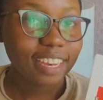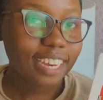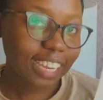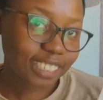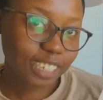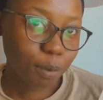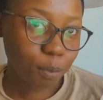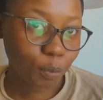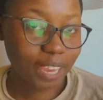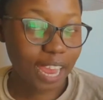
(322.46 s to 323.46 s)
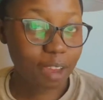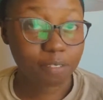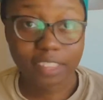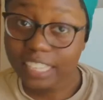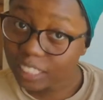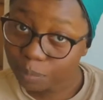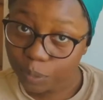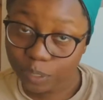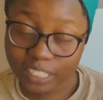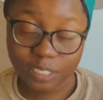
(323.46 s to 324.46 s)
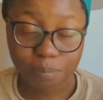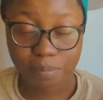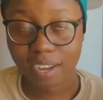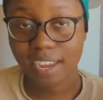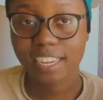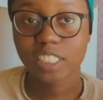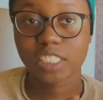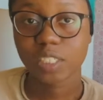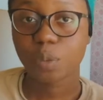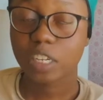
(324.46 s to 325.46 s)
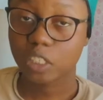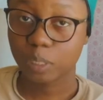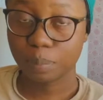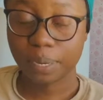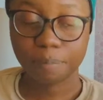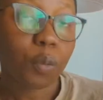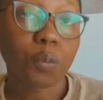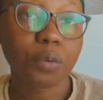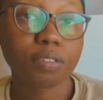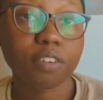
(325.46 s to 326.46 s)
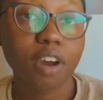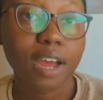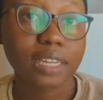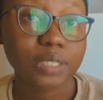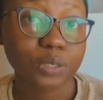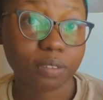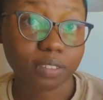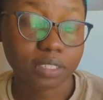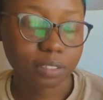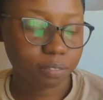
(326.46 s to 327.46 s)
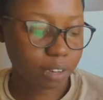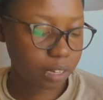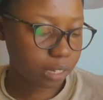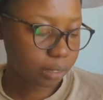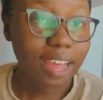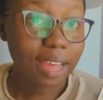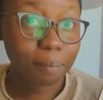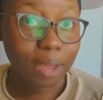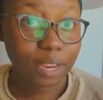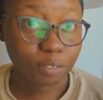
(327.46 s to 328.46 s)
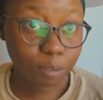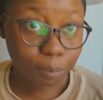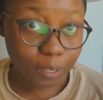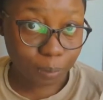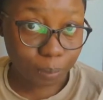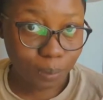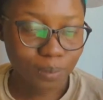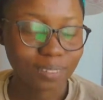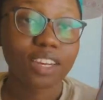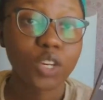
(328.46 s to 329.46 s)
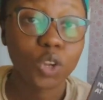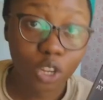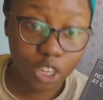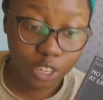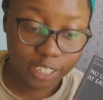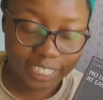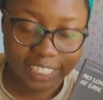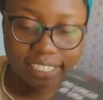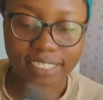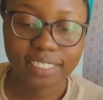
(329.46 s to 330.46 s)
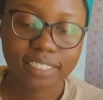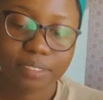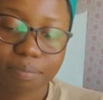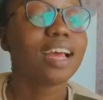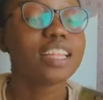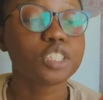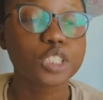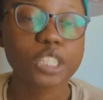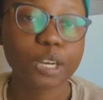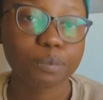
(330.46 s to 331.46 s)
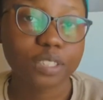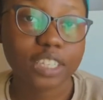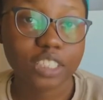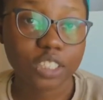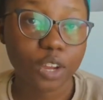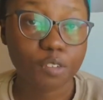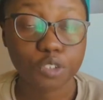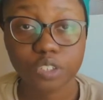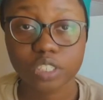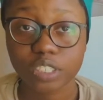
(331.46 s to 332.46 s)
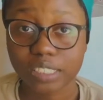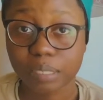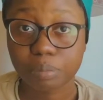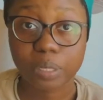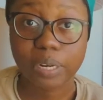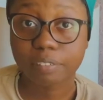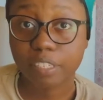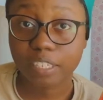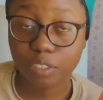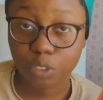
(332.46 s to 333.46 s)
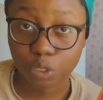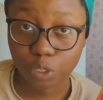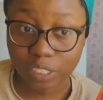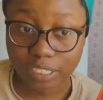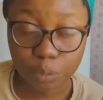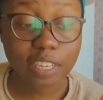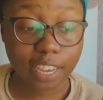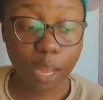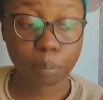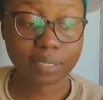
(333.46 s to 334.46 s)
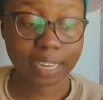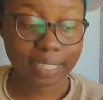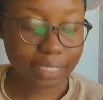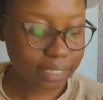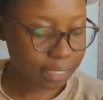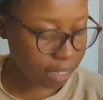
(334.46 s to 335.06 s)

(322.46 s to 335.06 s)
Next up, we have These Beauties by Chinua Achebe. We've got Anthills of the Savannah, A Man of the People, No Longer at Ease. This is a compilation of short contemporary African stories which he helped to edit